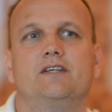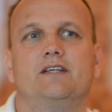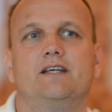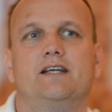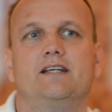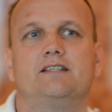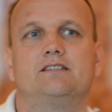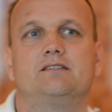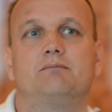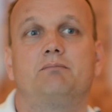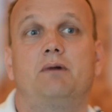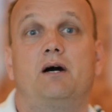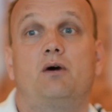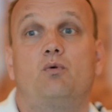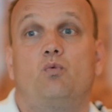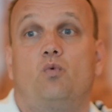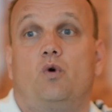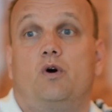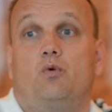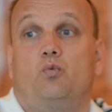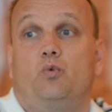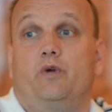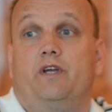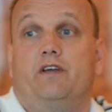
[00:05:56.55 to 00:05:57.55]
It's about
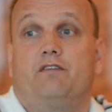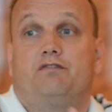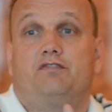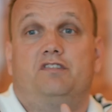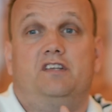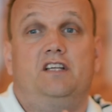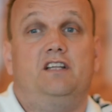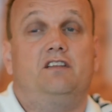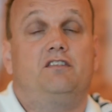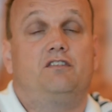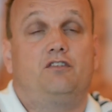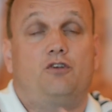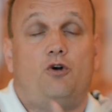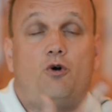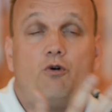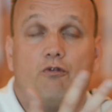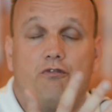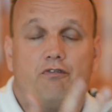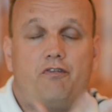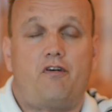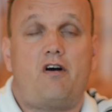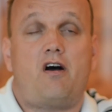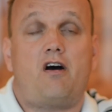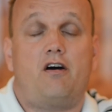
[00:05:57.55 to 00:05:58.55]
what we have seen so
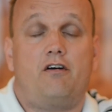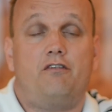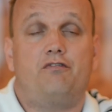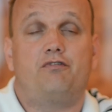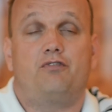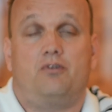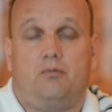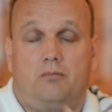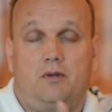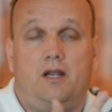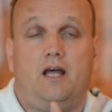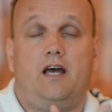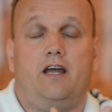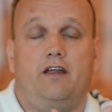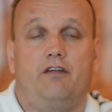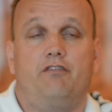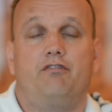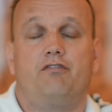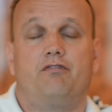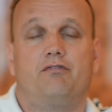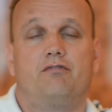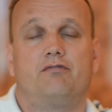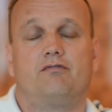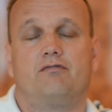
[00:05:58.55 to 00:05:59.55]
far from
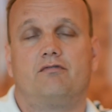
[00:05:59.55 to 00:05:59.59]
life,